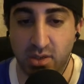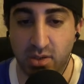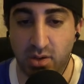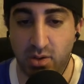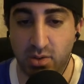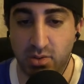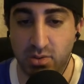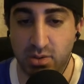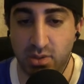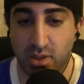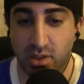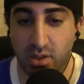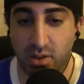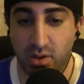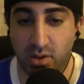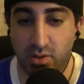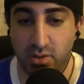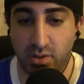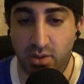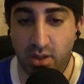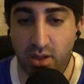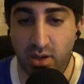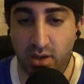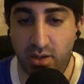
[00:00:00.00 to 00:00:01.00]
owed,
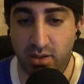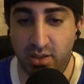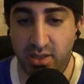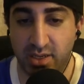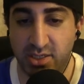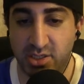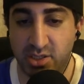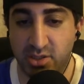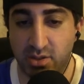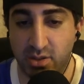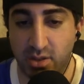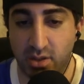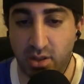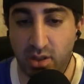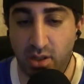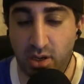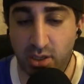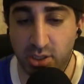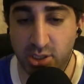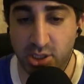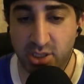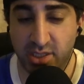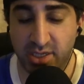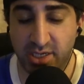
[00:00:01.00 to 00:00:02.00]
owed largely, to,
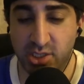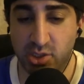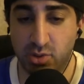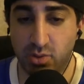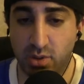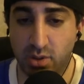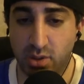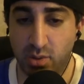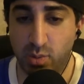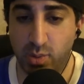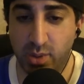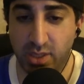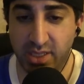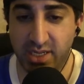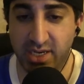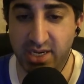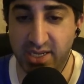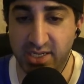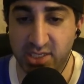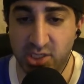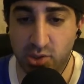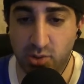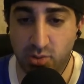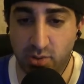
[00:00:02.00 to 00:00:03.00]
largely to her
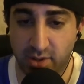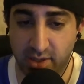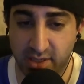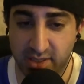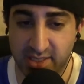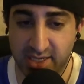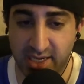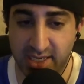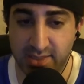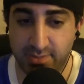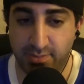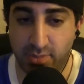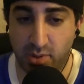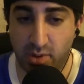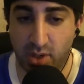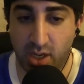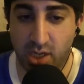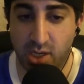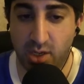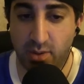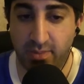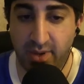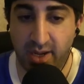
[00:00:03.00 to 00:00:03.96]
willingness to criticize Barack